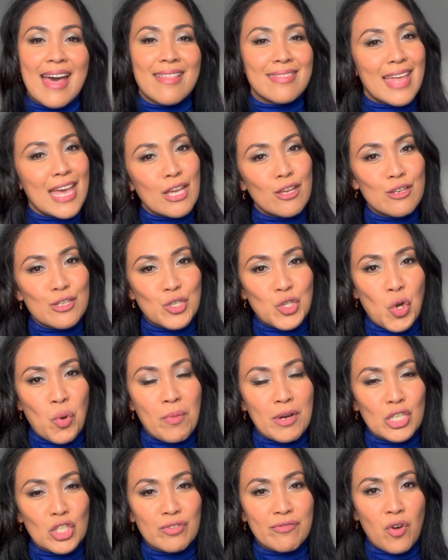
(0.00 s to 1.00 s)
thank you so
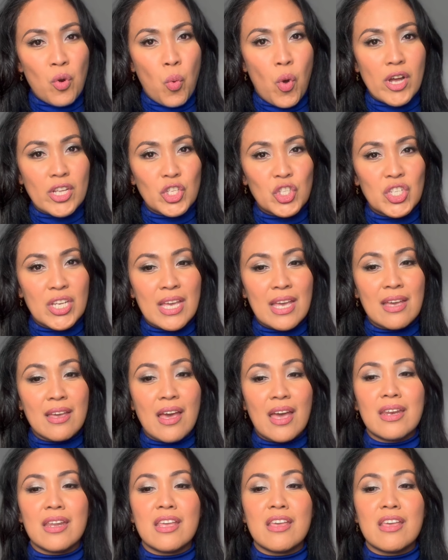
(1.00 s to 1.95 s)
much for watching and